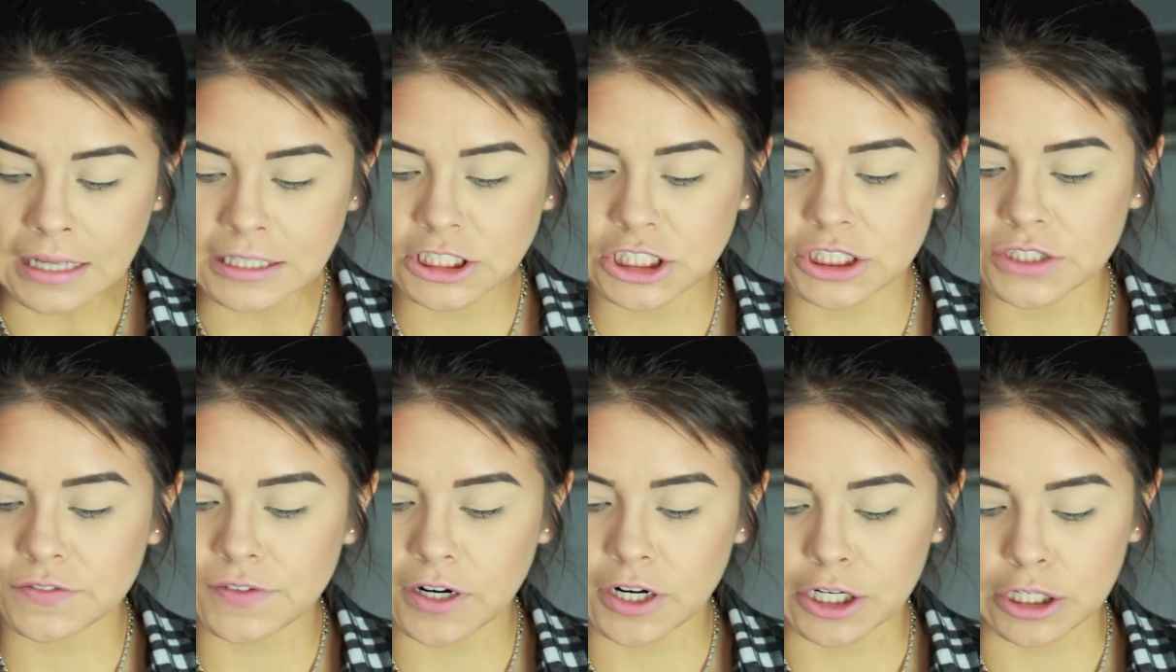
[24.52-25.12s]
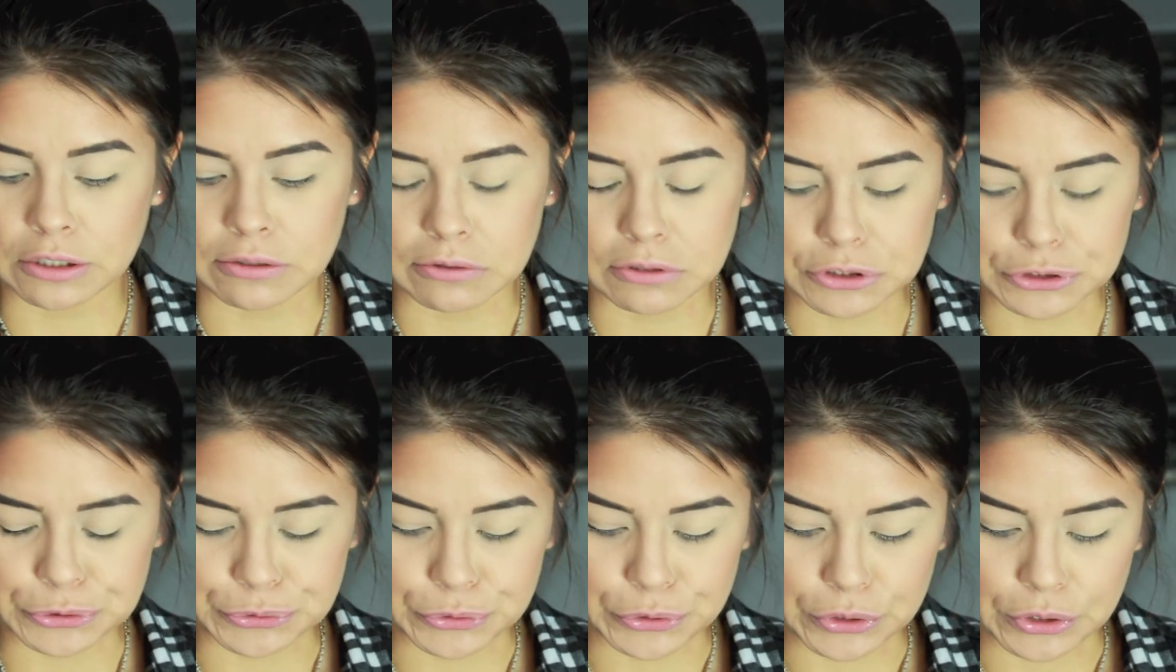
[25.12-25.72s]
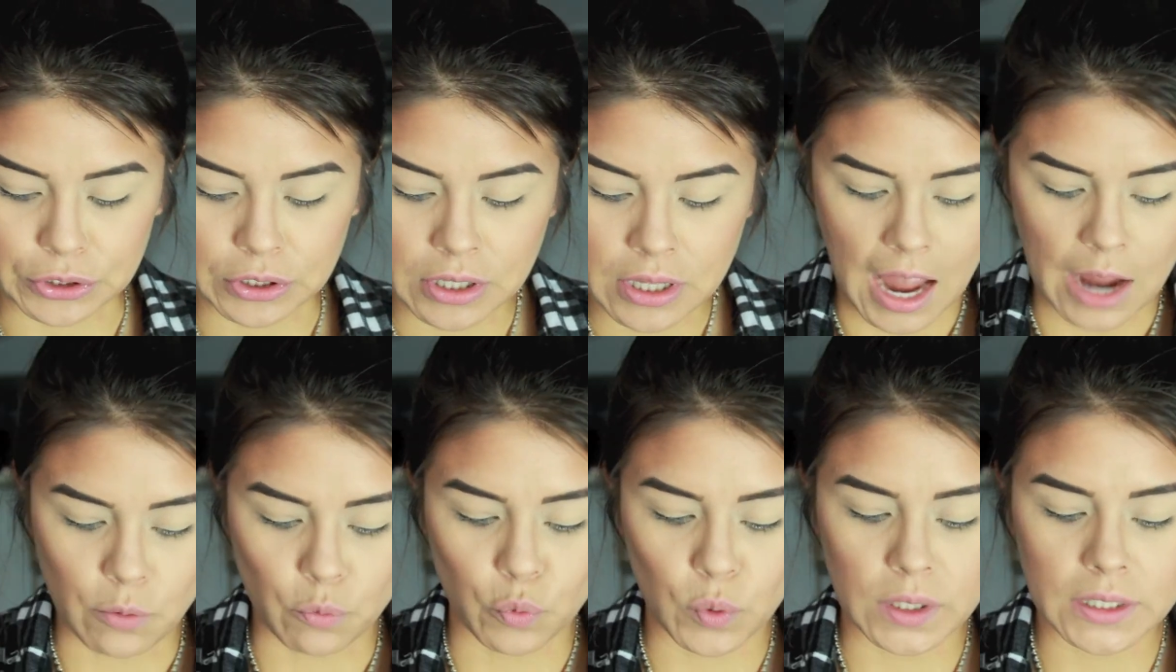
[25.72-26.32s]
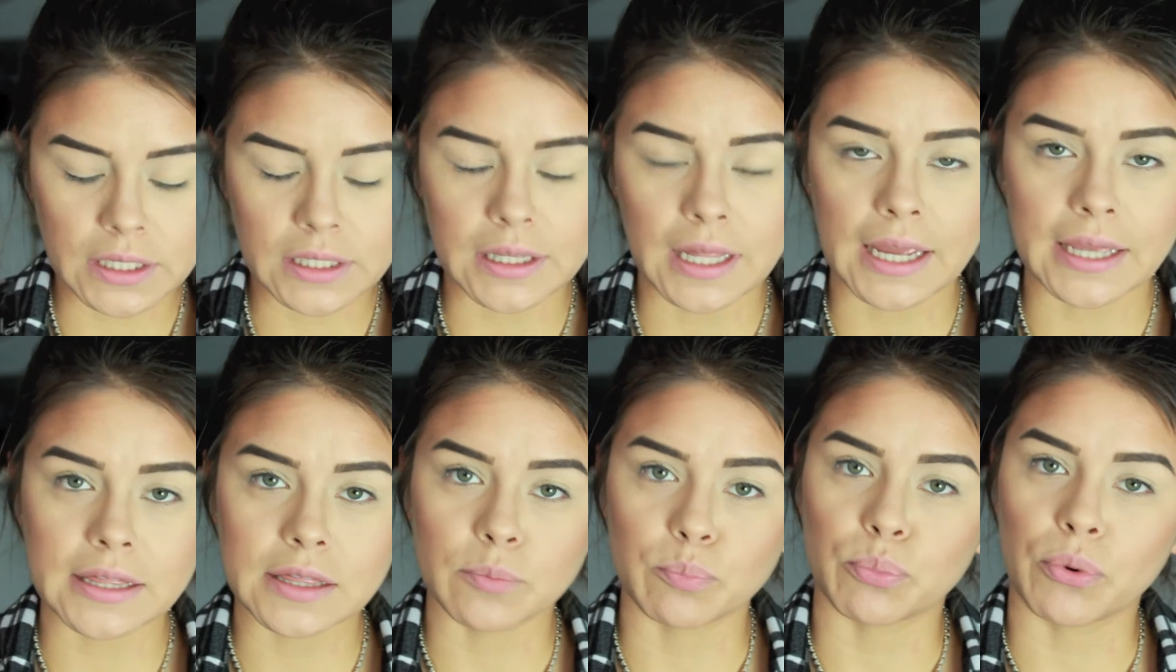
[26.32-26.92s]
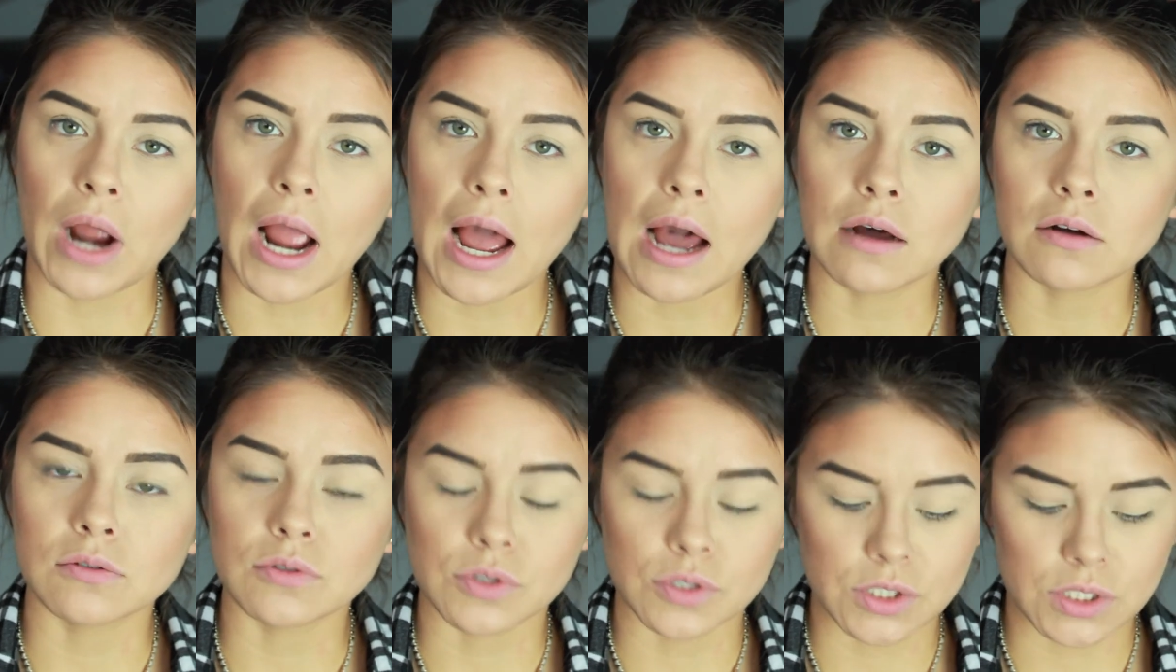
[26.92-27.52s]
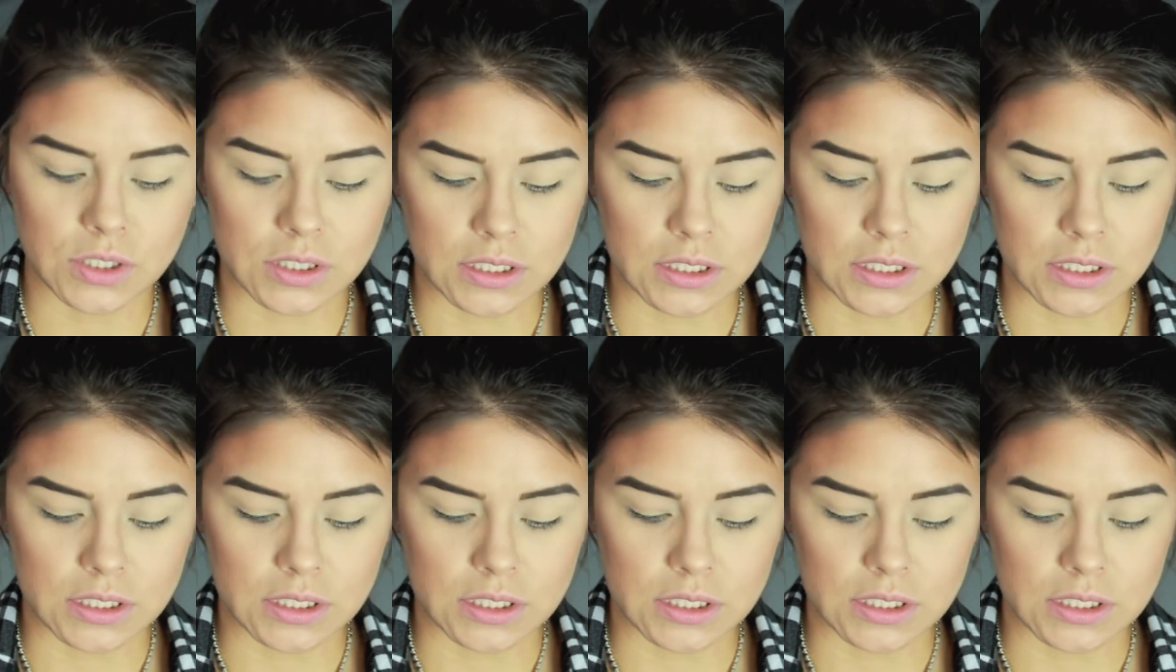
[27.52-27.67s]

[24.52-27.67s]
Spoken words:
Just very neutral. I really like the browns,